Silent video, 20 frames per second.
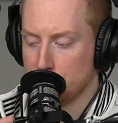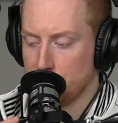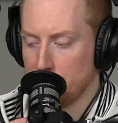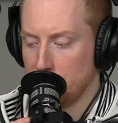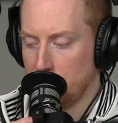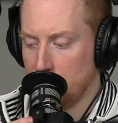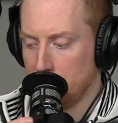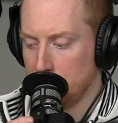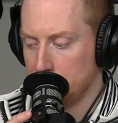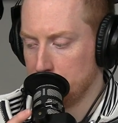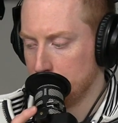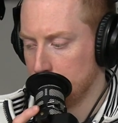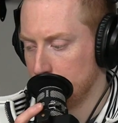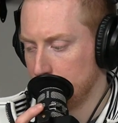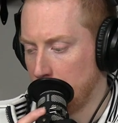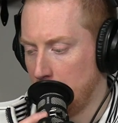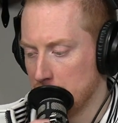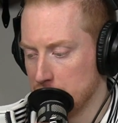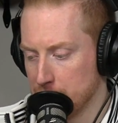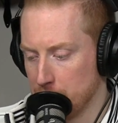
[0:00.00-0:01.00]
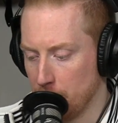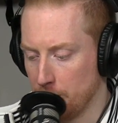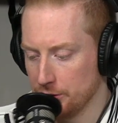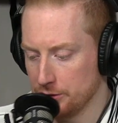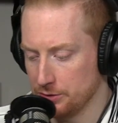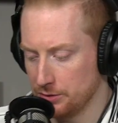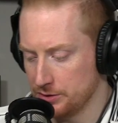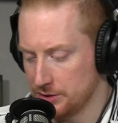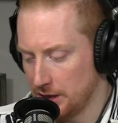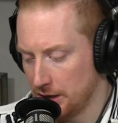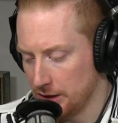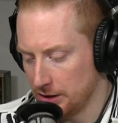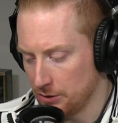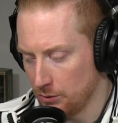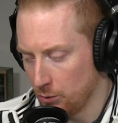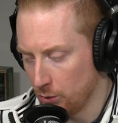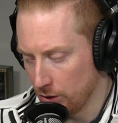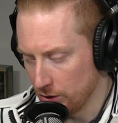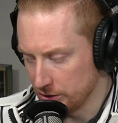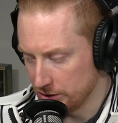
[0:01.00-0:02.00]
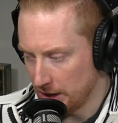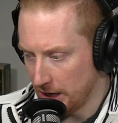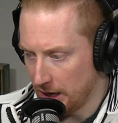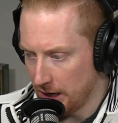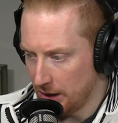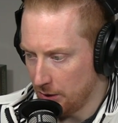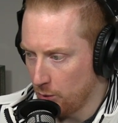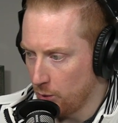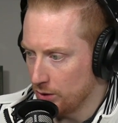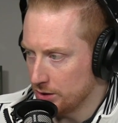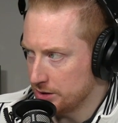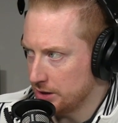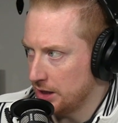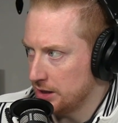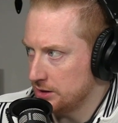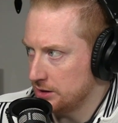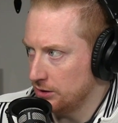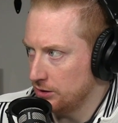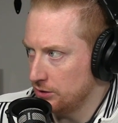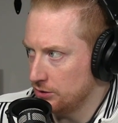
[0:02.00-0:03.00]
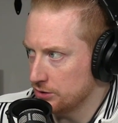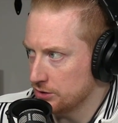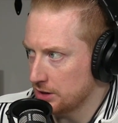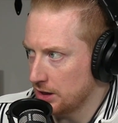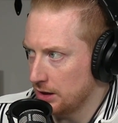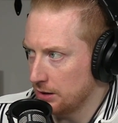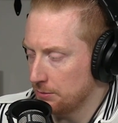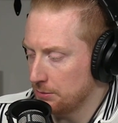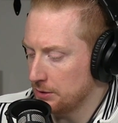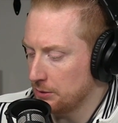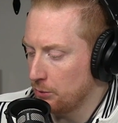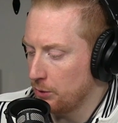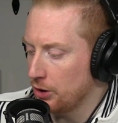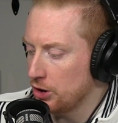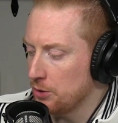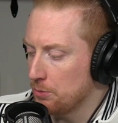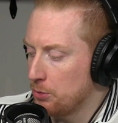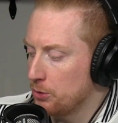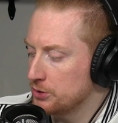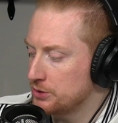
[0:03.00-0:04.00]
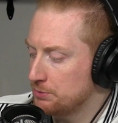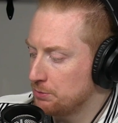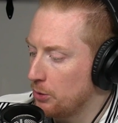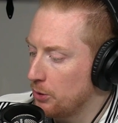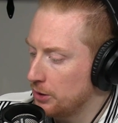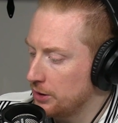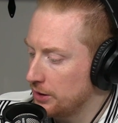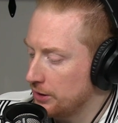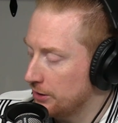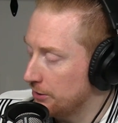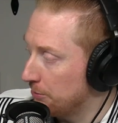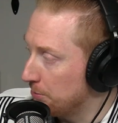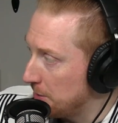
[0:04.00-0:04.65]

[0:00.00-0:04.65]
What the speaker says: for like transport, so it's not like the worst case deal. You just got to, but where are you putting in the